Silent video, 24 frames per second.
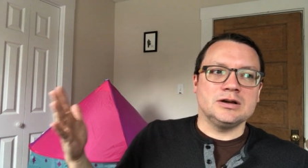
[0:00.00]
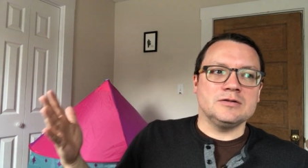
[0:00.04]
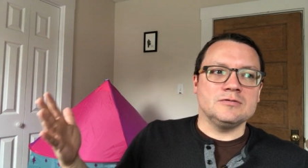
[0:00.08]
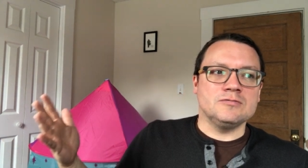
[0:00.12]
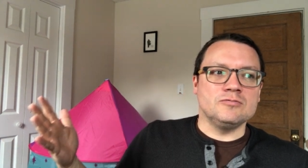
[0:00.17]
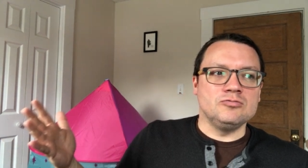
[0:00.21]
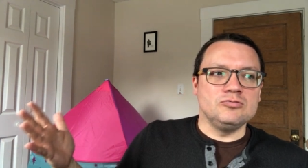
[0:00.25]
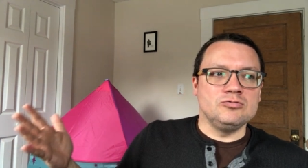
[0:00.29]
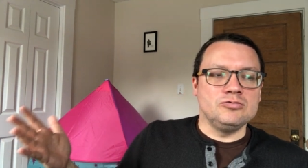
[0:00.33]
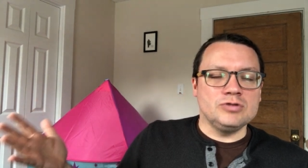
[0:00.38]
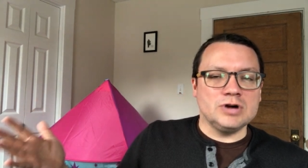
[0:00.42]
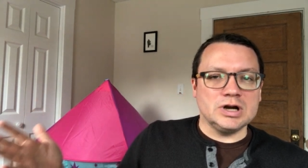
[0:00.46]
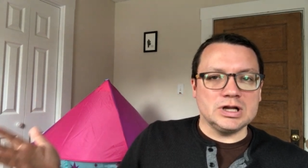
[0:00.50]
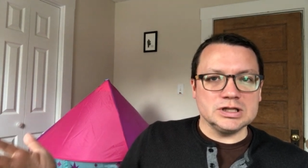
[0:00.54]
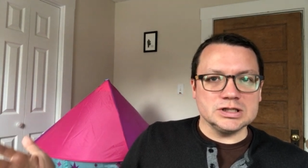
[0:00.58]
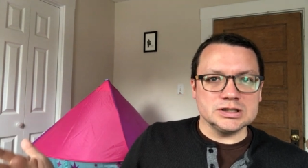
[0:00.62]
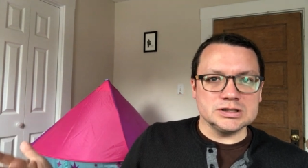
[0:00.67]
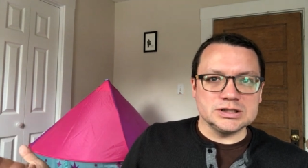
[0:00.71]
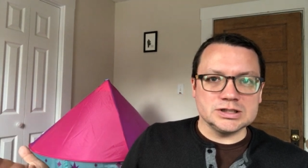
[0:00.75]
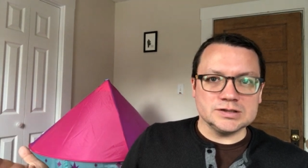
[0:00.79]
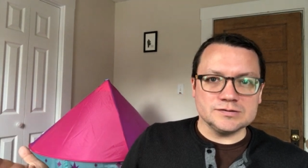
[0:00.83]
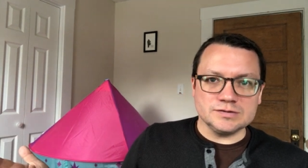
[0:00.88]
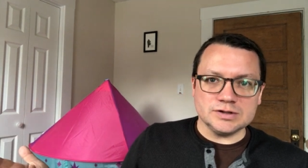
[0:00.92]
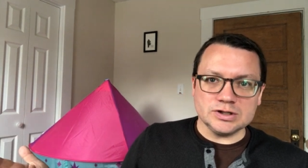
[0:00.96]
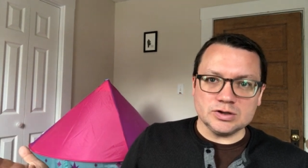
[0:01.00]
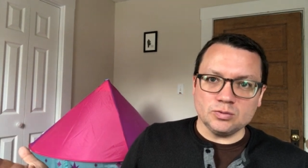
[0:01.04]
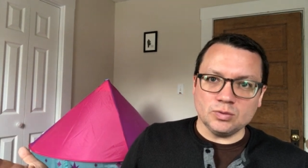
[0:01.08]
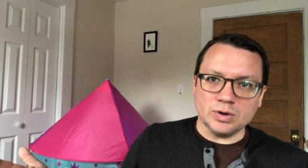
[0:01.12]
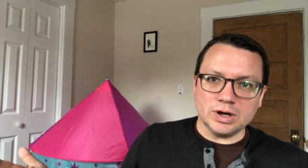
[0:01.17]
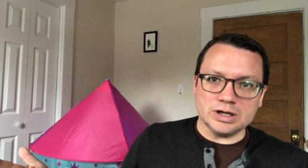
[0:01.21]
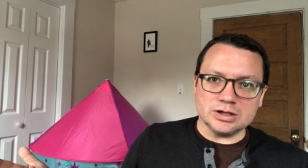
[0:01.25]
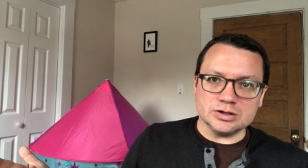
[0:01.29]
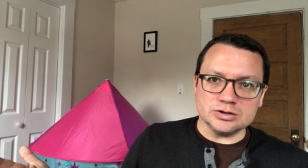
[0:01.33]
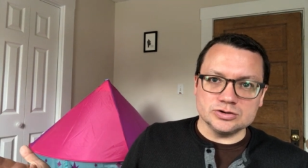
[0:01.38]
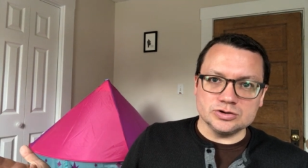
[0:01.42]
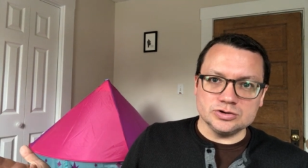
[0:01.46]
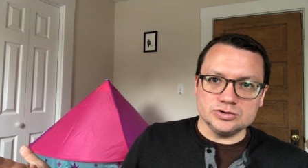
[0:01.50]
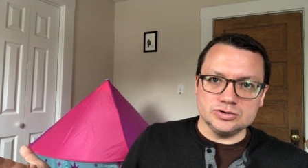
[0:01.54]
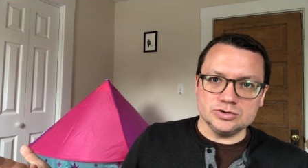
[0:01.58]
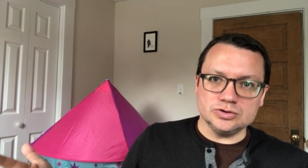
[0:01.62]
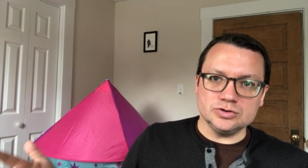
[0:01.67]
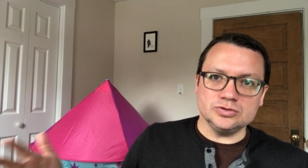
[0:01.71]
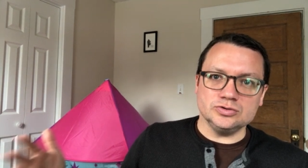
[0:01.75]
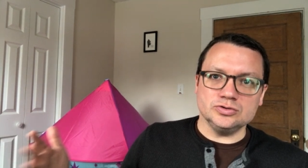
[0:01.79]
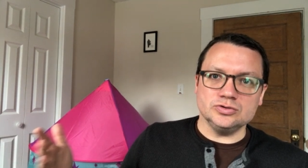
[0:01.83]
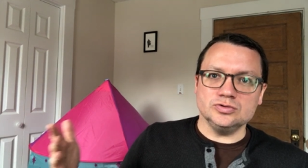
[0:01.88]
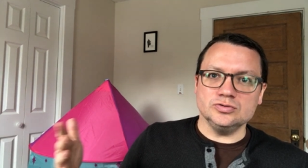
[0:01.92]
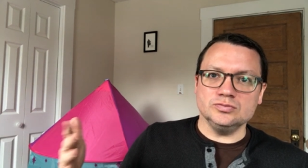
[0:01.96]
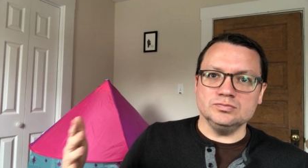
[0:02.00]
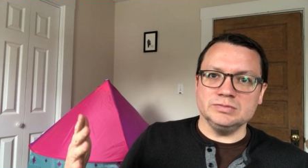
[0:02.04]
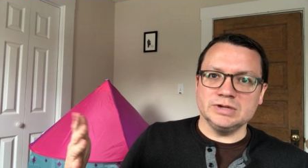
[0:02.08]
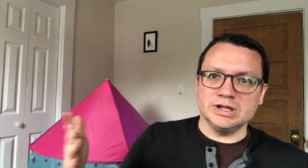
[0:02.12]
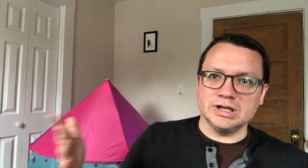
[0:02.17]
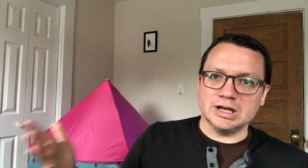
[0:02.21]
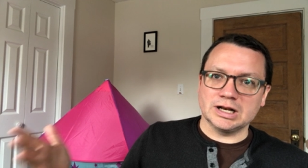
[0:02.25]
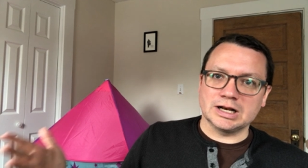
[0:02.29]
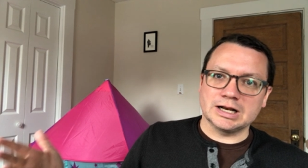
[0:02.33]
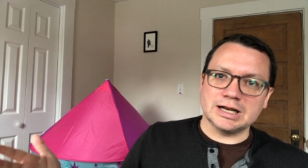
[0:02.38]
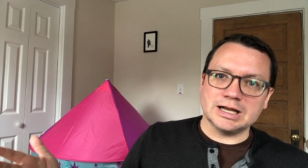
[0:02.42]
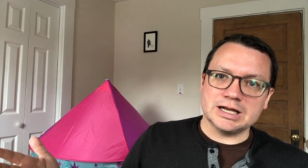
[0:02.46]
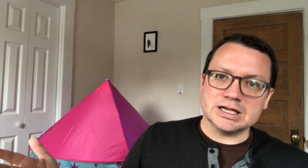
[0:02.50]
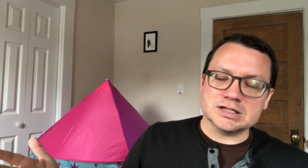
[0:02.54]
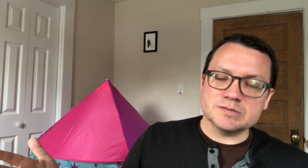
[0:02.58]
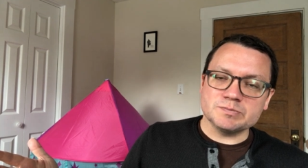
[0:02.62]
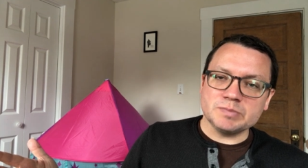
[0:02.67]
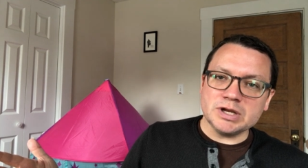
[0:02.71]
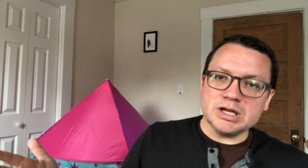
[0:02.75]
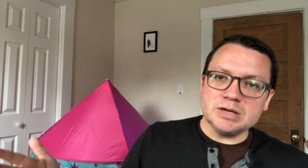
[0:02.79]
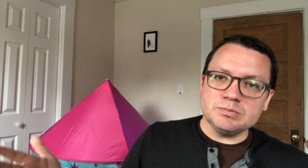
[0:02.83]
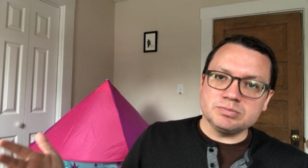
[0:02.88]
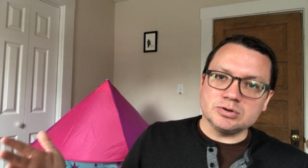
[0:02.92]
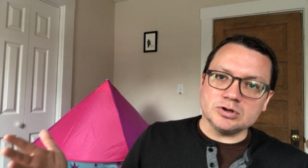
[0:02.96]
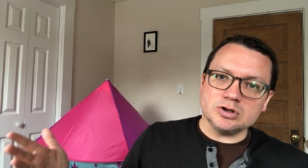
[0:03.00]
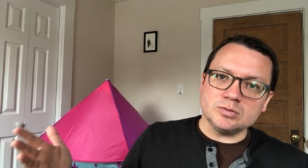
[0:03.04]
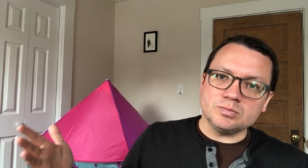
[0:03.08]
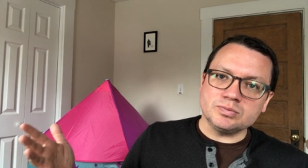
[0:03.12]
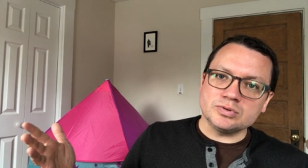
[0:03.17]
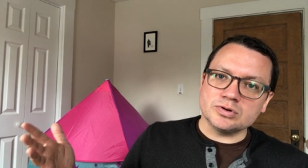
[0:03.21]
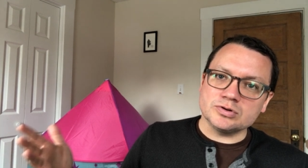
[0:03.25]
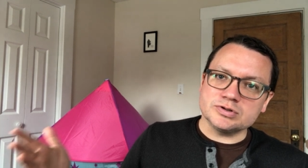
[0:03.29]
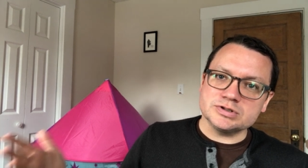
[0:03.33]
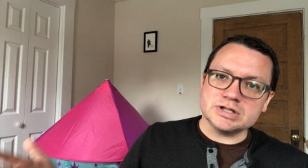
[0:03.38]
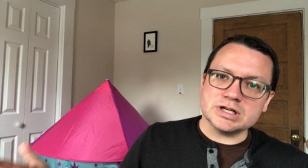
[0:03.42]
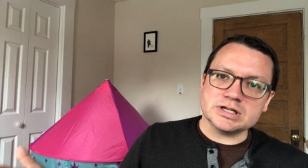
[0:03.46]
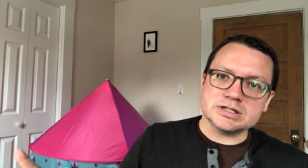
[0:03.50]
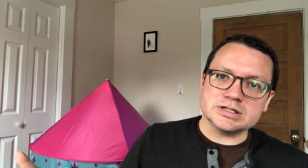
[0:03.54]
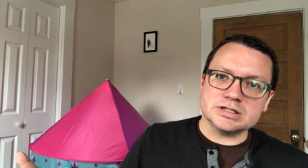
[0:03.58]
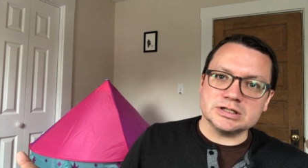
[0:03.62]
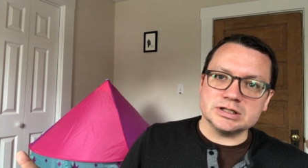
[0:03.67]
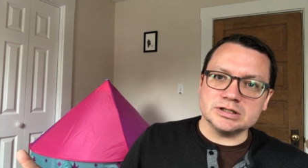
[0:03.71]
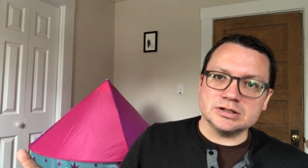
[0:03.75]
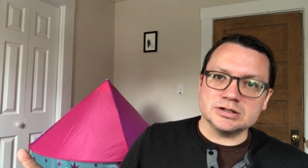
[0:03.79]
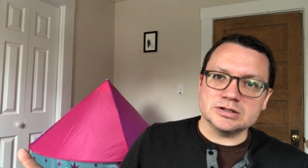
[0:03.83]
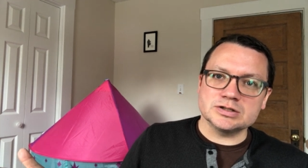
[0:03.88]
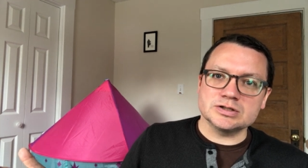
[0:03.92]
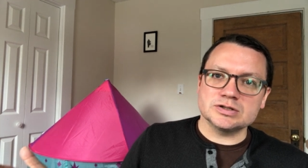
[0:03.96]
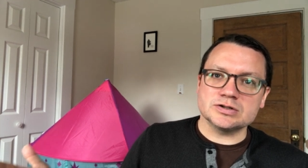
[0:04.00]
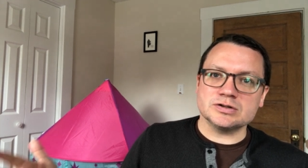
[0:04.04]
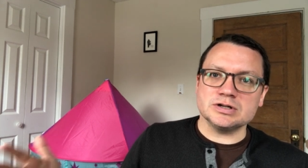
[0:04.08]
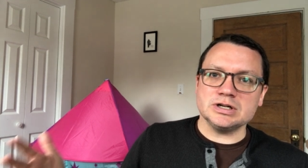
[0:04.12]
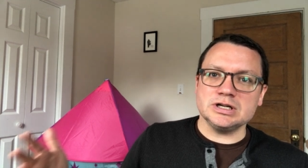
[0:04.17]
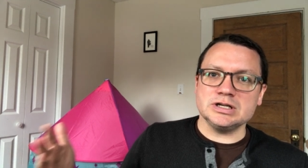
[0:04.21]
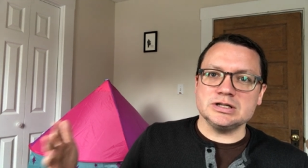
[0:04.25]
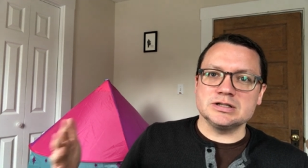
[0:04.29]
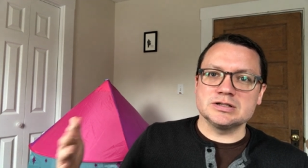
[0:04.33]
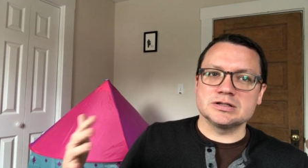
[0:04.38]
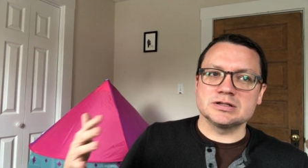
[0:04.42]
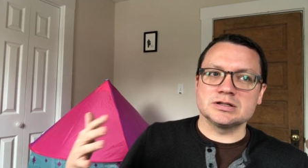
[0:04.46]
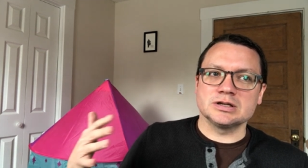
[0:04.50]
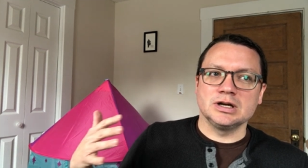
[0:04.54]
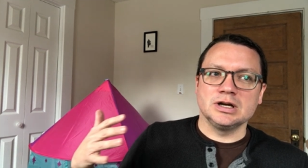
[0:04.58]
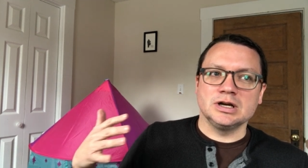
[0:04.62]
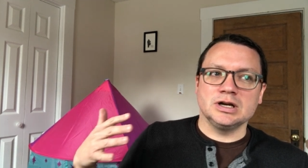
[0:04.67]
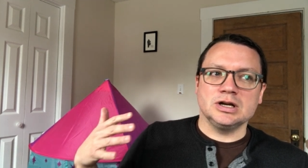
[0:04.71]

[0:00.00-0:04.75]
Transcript: relatively well to do middle class people protesting in the streets,